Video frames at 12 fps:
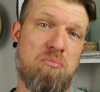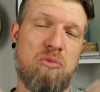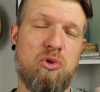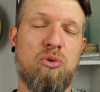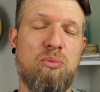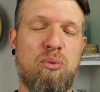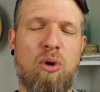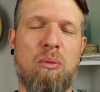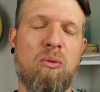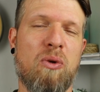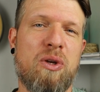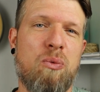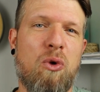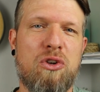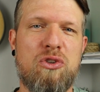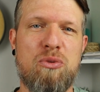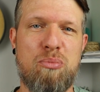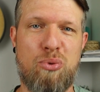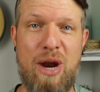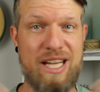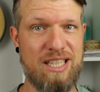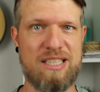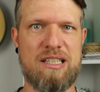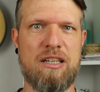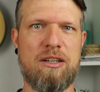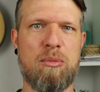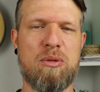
you probably want to practice a little